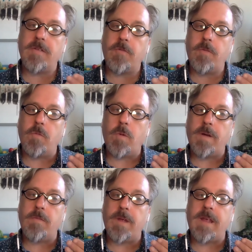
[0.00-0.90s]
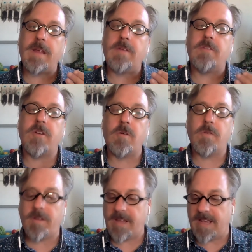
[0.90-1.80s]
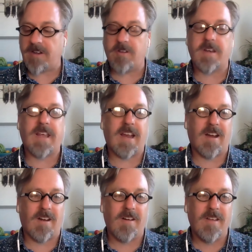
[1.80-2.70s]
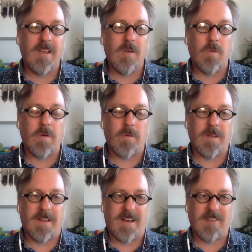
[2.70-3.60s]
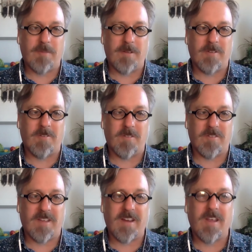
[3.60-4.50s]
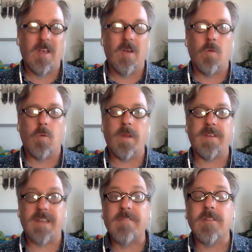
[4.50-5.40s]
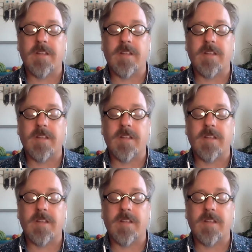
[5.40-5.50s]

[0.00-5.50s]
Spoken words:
when we don't get good care when we're in the hospital or sick, we definitely